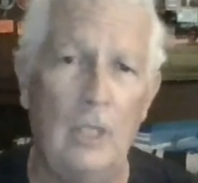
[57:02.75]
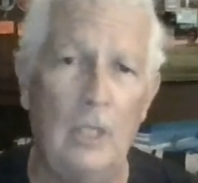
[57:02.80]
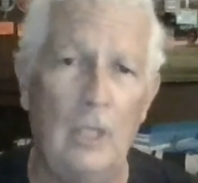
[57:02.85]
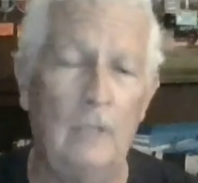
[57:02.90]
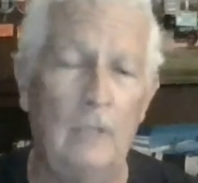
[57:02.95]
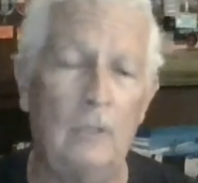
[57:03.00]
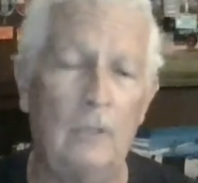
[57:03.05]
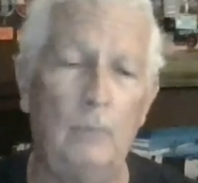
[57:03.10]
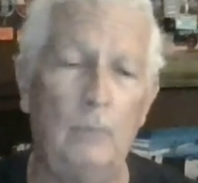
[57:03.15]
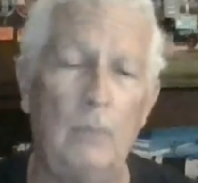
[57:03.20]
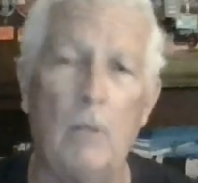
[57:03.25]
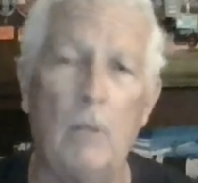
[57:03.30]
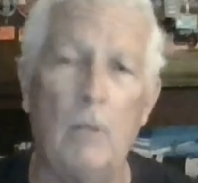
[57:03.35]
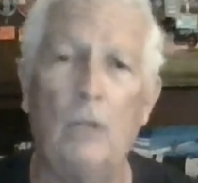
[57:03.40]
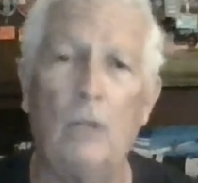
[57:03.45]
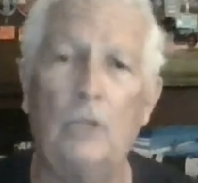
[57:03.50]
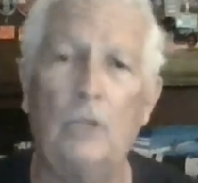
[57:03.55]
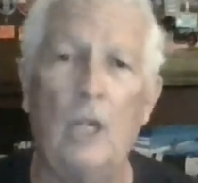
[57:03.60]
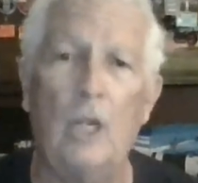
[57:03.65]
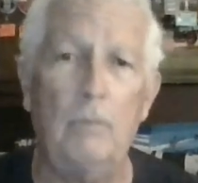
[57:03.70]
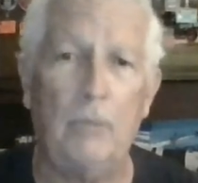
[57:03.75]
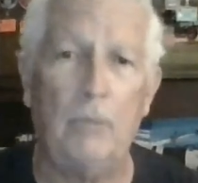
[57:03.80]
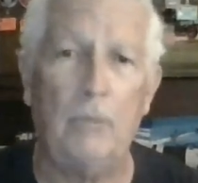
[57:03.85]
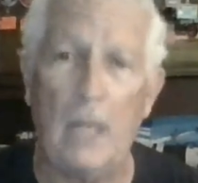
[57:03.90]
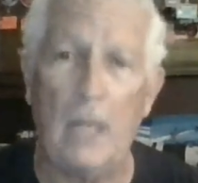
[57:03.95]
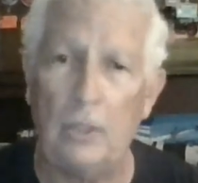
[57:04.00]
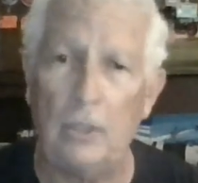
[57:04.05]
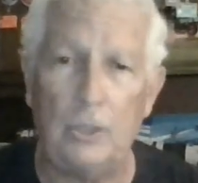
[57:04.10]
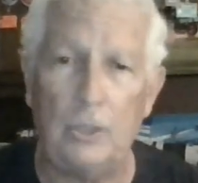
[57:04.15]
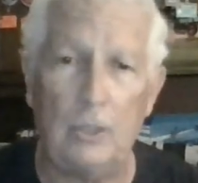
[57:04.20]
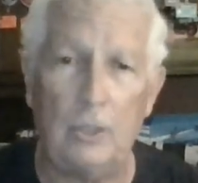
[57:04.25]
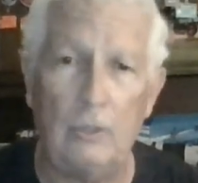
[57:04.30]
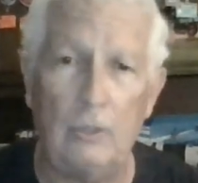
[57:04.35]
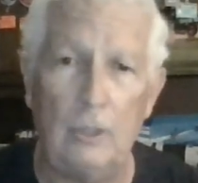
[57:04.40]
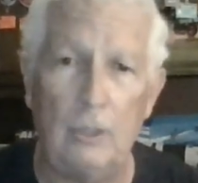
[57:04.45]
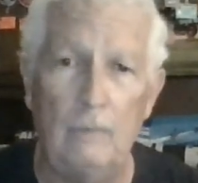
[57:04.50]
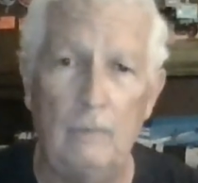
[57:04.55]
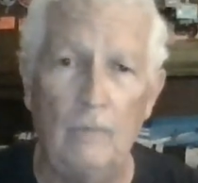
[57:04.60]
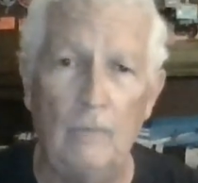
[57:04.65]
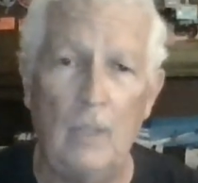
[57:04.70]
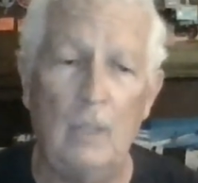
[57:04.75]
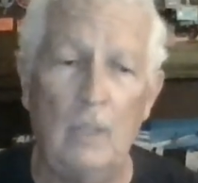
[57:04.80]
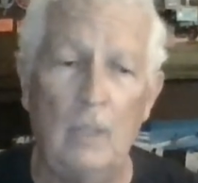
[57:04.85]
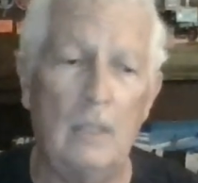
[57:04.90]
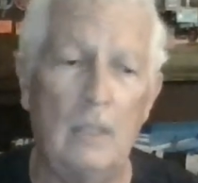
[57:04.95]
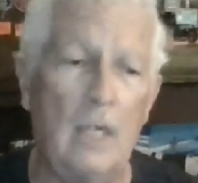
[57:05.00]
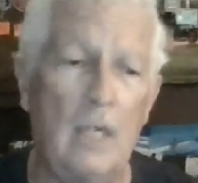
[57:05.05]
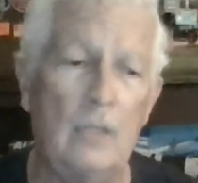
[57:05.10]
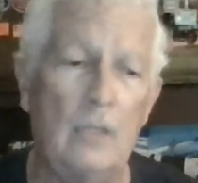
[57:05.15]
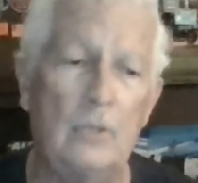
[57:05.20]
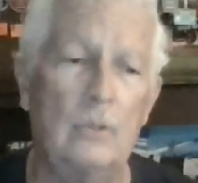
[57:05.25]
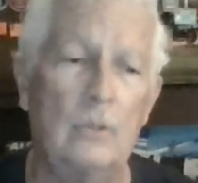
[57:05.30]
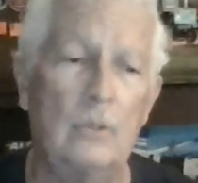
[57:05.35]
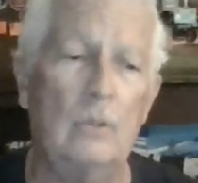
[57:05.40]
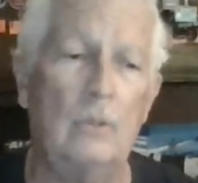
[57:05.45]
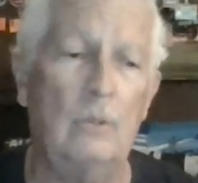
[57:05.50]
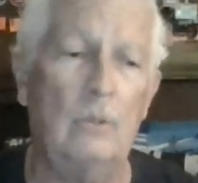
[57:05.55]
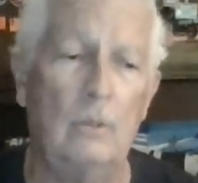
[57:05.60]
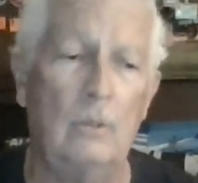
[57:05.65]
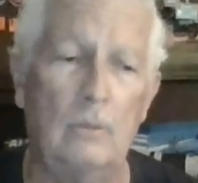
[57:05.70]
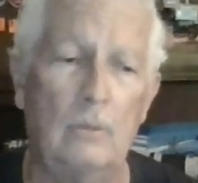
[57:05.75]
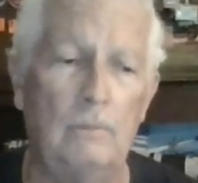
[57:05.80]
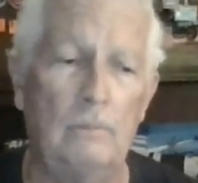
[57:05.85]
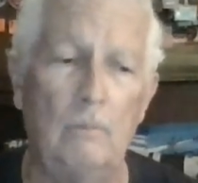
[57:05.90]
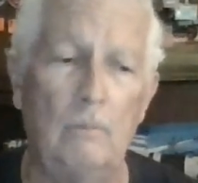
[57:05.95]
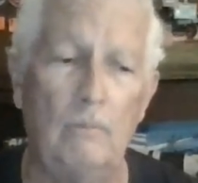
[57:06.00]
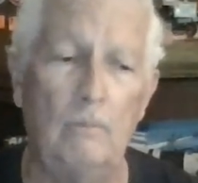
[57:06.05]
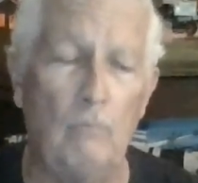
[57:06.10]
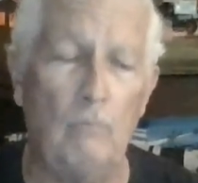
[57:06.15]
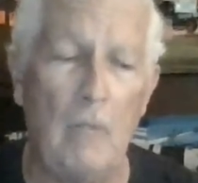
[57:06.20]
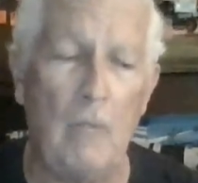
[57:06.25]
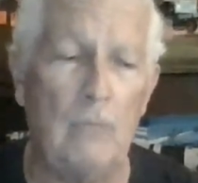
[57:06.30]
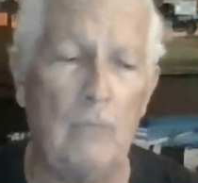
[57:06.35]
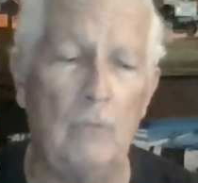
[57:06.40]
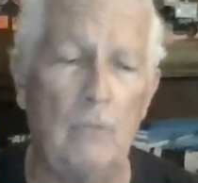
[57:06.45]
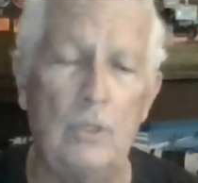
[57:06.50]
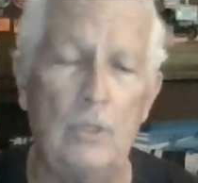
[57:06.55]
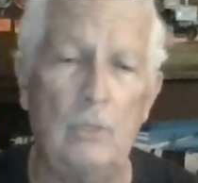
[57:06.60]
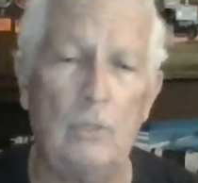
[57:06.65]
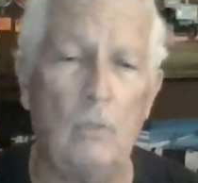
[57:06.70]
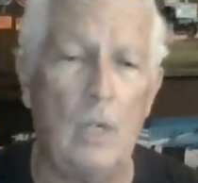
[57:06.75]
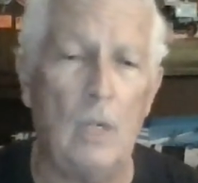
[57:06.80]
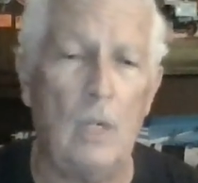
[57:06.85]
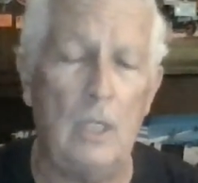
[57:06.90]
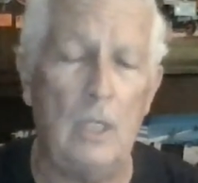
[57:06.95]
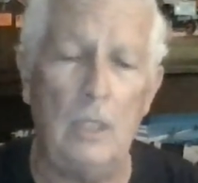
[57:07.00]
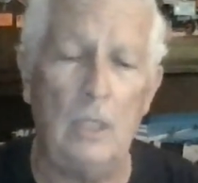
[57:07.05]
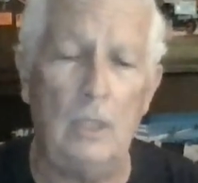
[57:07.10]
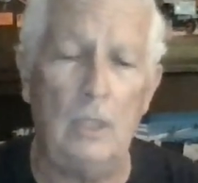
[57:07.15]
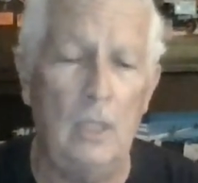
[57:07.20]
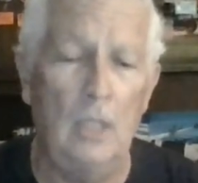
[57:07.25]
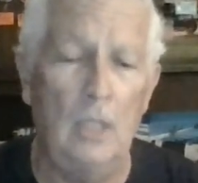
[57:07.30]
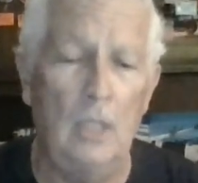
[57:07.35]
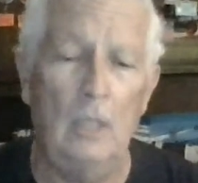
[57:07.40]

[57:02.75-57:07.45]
to be multi-planetary. That is the main reason why he